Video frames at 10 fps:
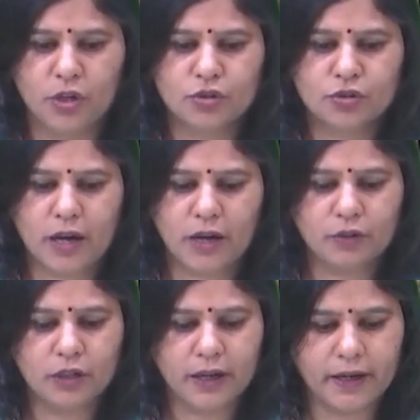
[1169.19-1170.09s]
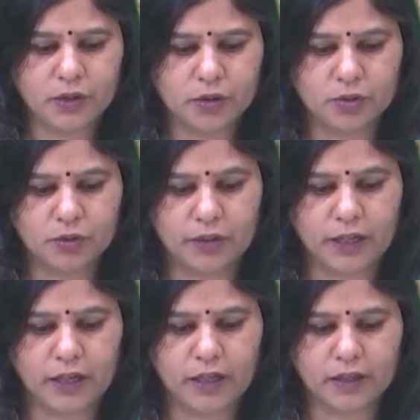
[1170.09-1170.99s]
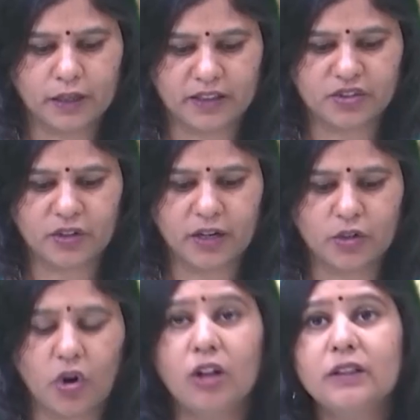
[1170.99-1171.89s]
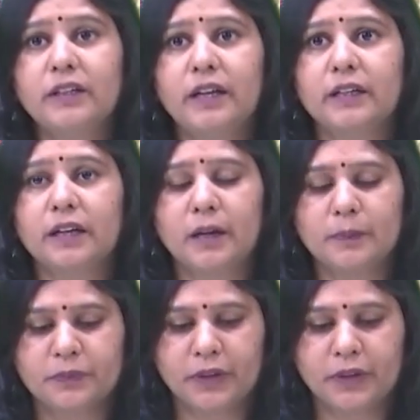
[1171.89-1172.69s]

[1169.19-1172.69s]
So I would like to extract all the data